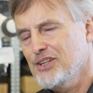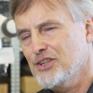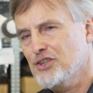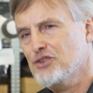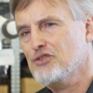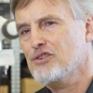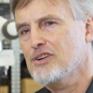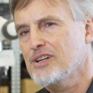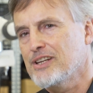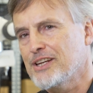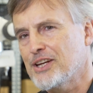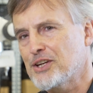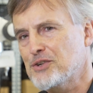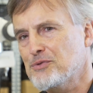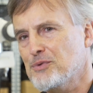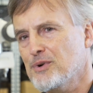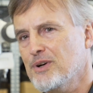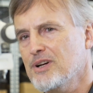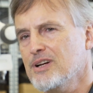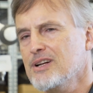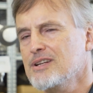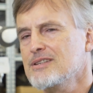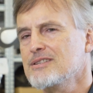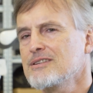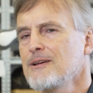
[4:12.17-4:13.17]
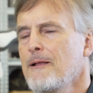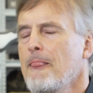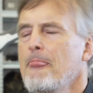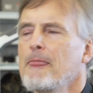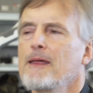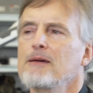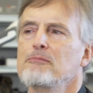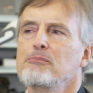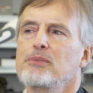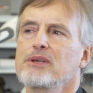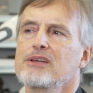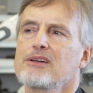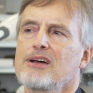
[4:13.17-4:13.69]
neural networks
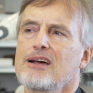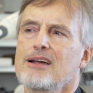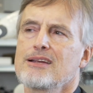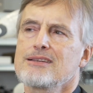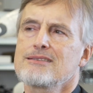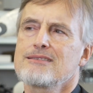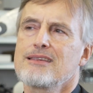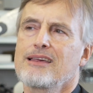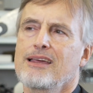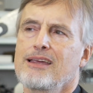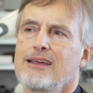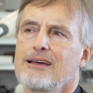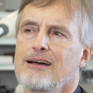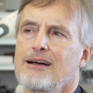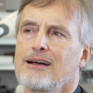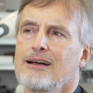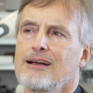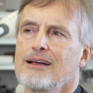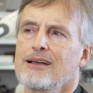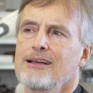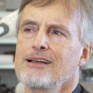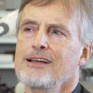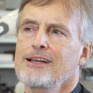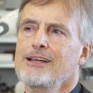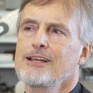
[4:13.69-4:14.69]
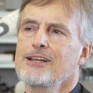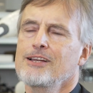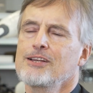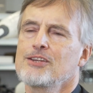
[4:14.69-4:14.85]
because they are